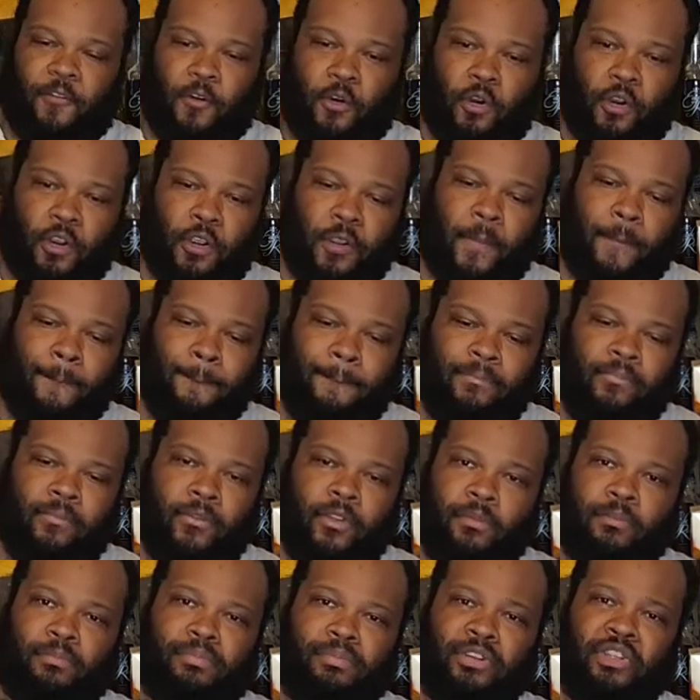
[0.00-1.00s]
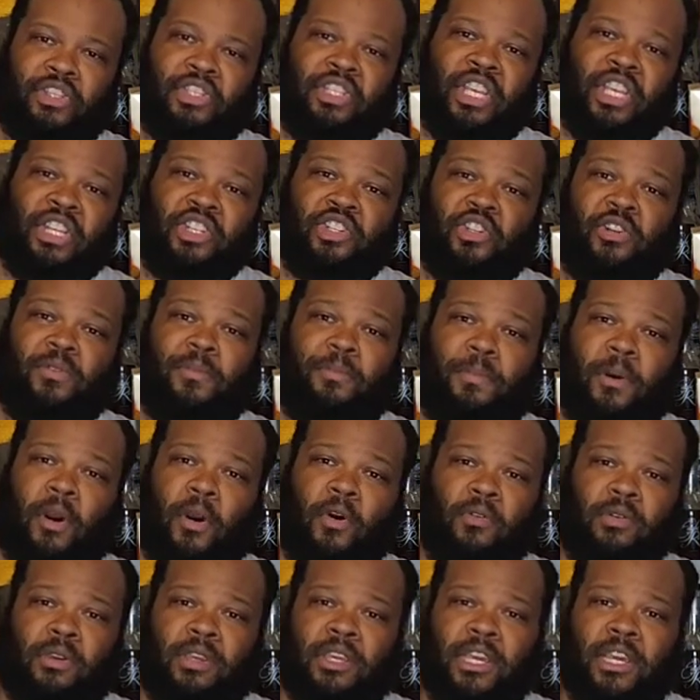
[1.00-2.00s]
for precision
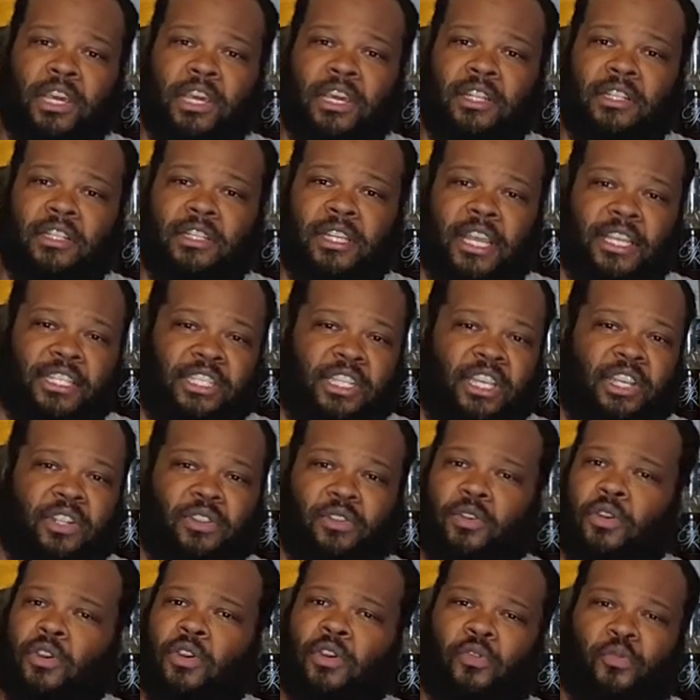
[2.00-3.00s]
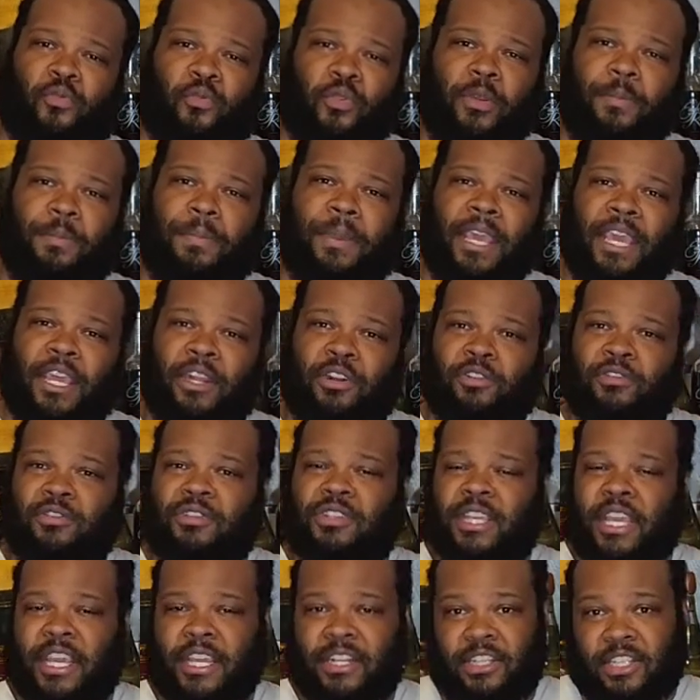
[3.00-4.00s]
bolt guns, as in
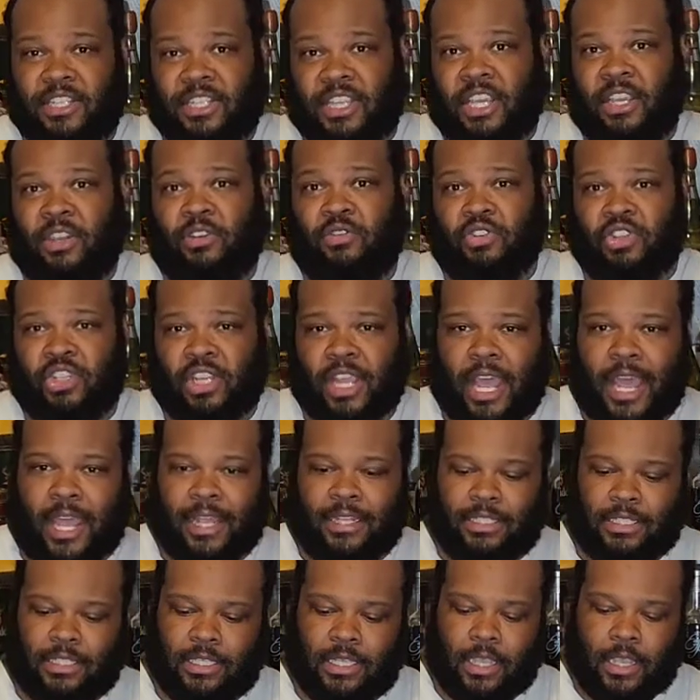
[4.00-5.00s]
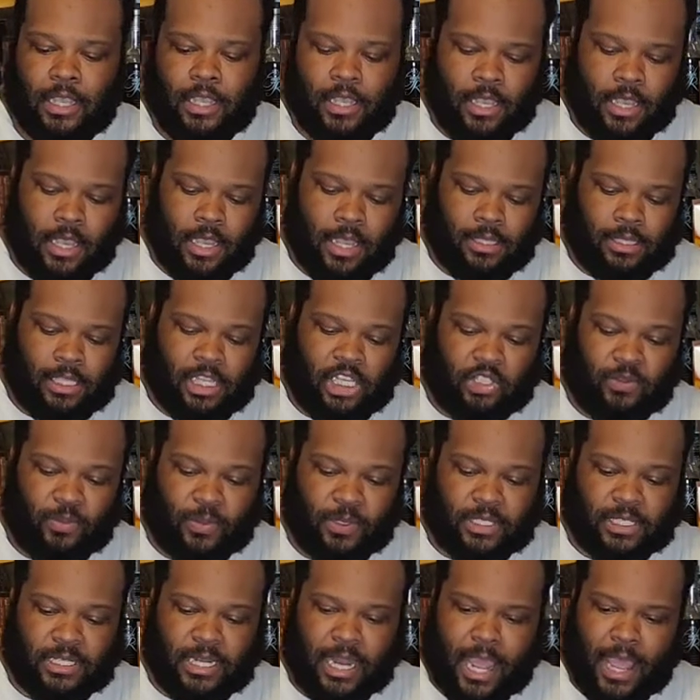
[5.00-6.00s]
repeaters and single shots. This
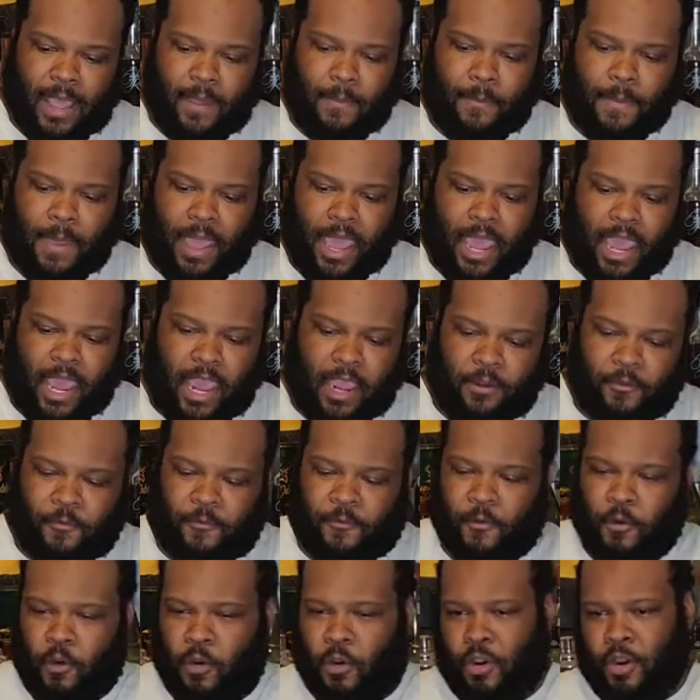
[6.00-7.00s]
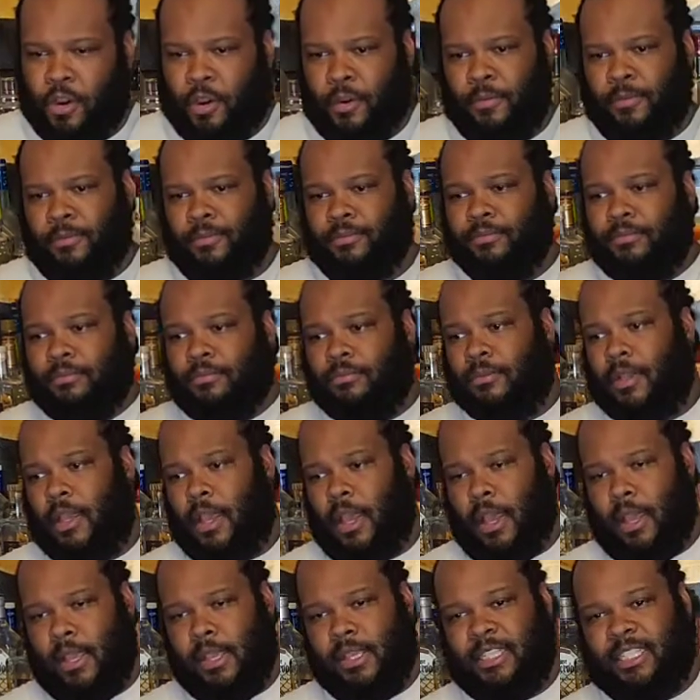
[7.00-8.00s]
was not made for
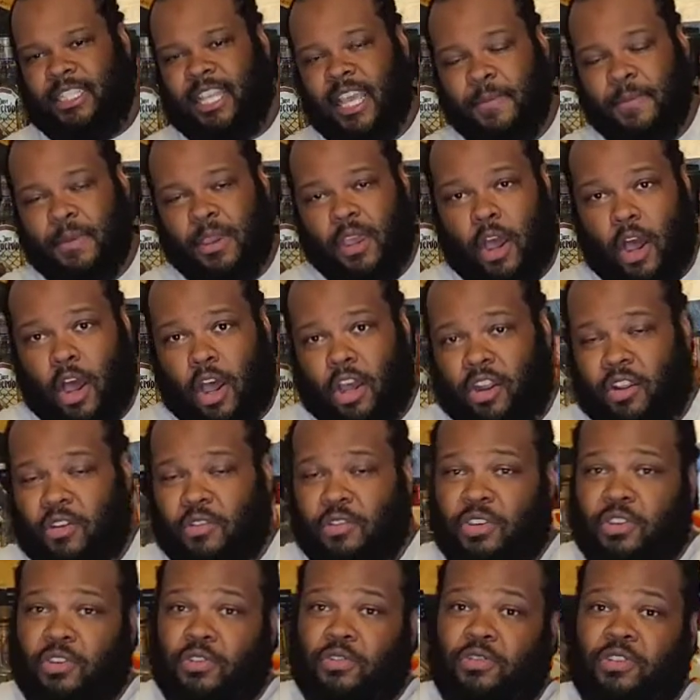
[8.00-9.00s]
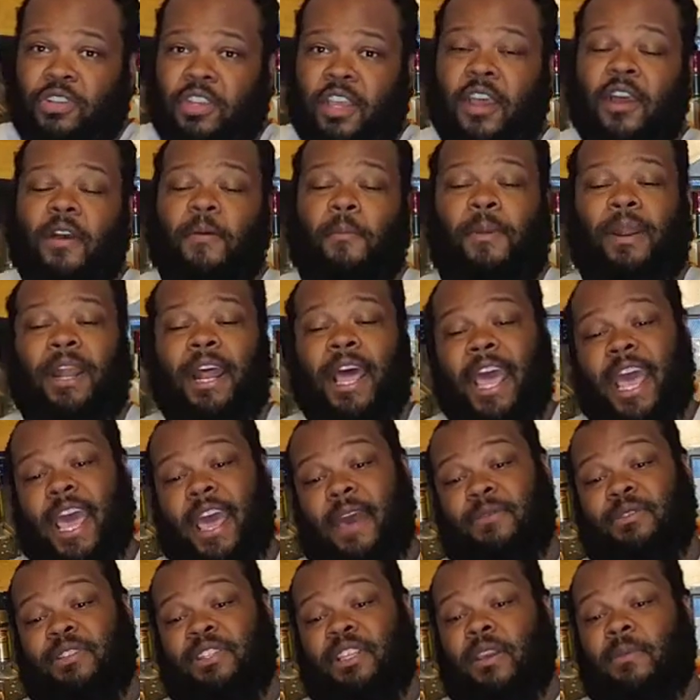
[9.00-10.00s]
semi-auto use, but I
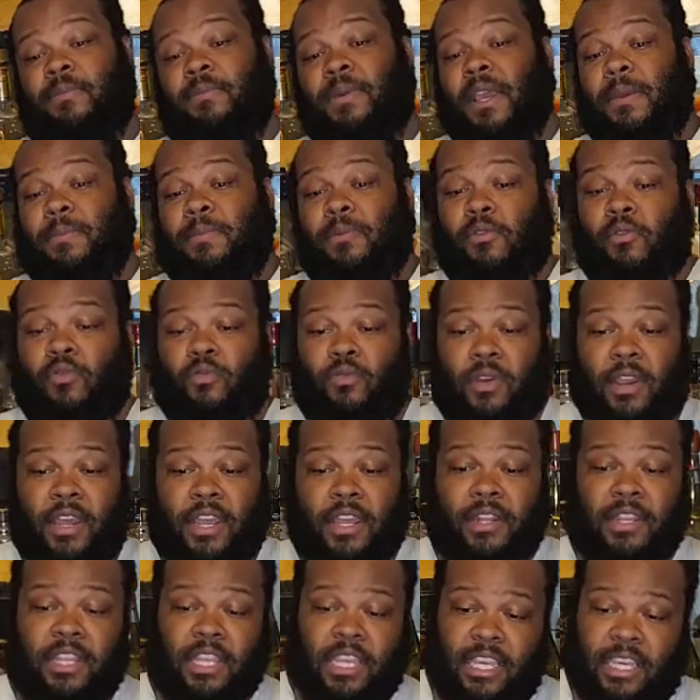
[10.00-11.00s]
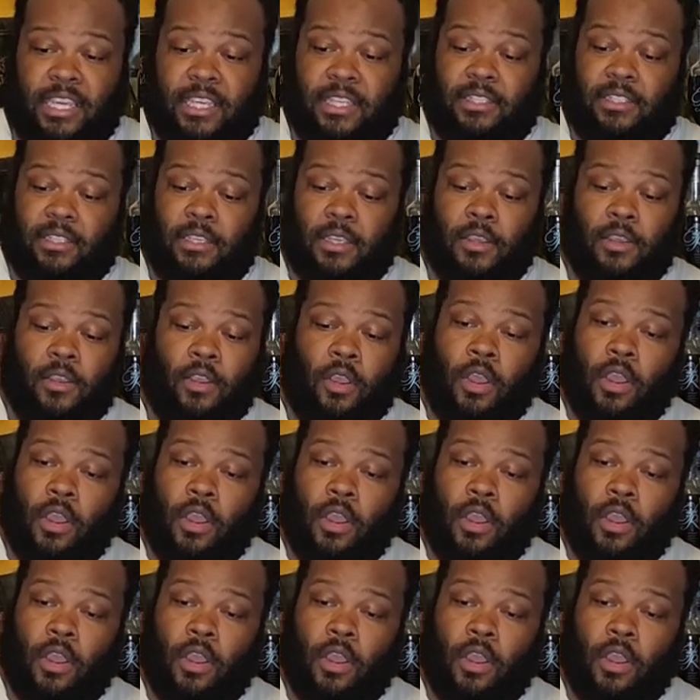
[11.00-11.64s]
have seen people run these